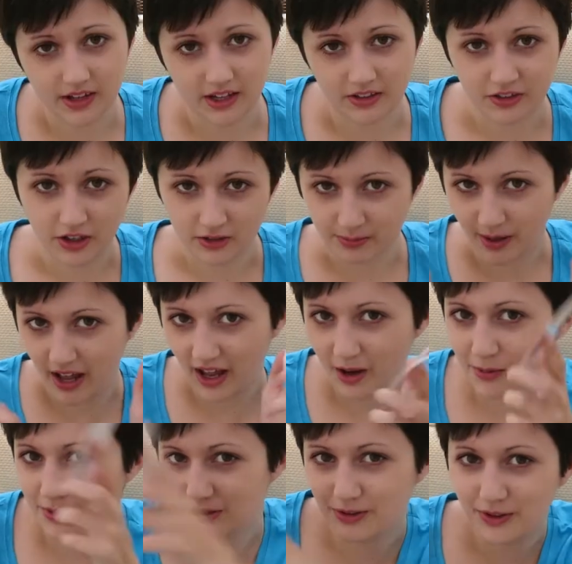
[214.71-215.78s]
in that church, but
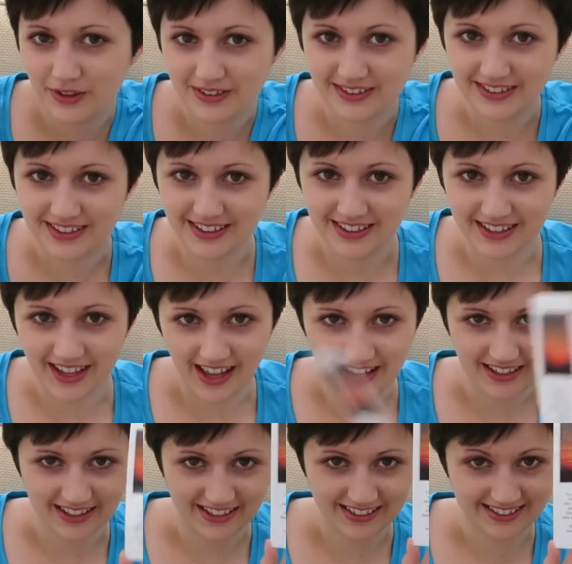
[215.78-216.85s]
I was good and didn't
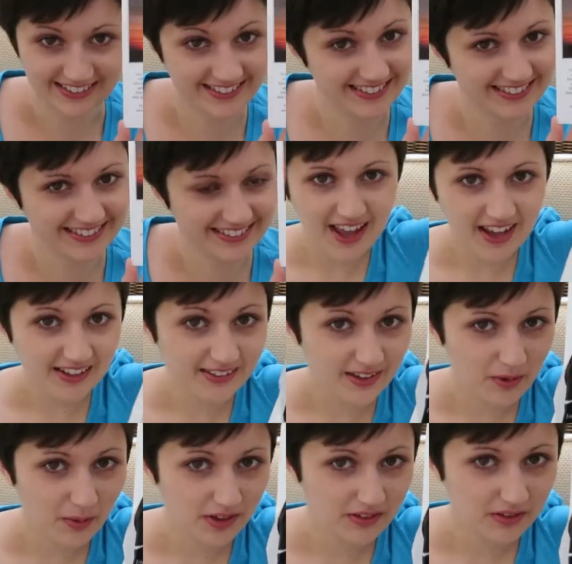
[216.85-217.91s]
get any. and next
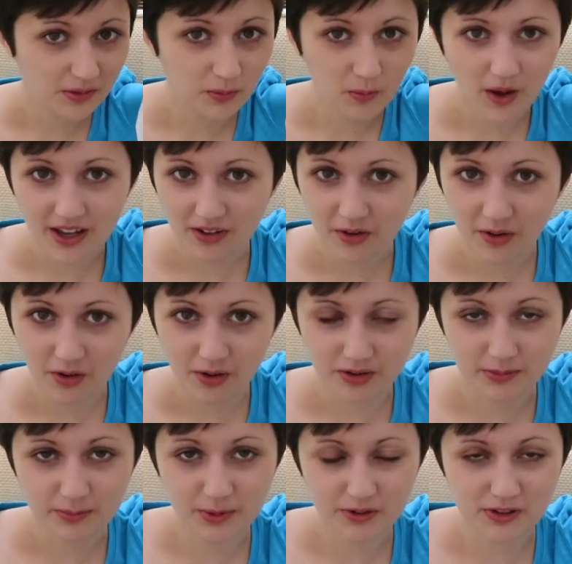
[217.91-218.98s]
I went to the White
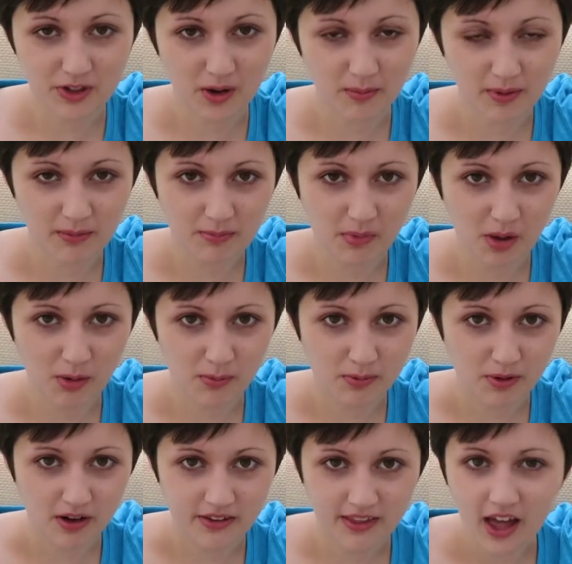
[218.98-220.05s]
Horse bookshop in
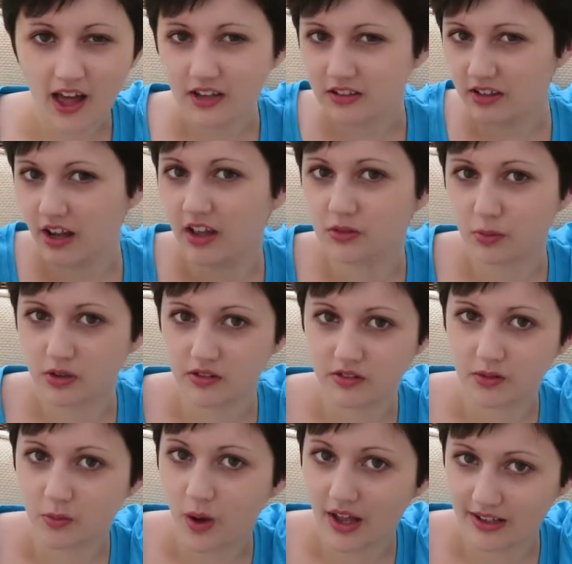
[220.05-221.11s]
Marlborough that actually has one of
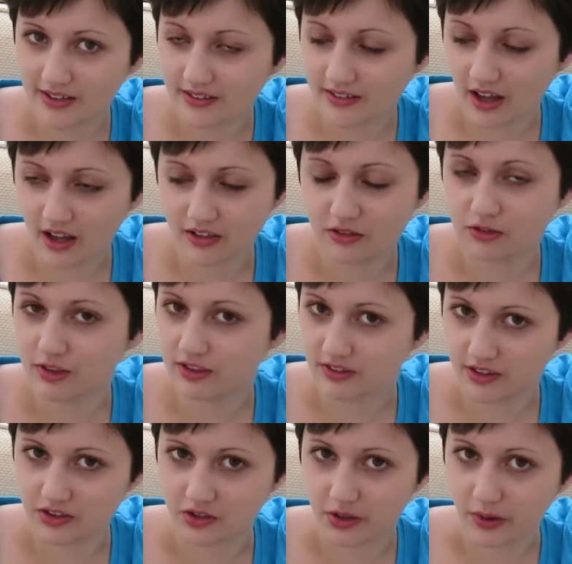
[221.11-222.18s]
the widest high
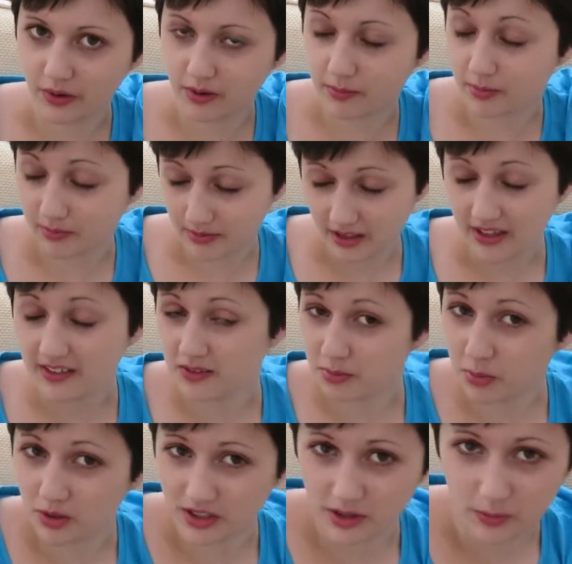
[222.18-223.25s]
streets in Europe. It's a
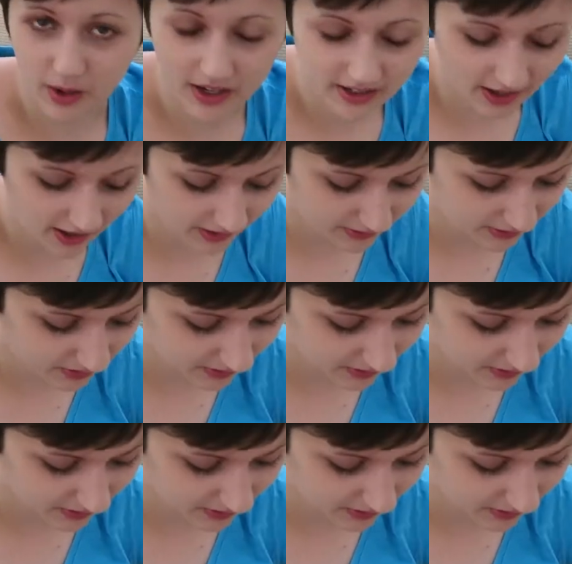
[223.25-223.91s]
pretty wide high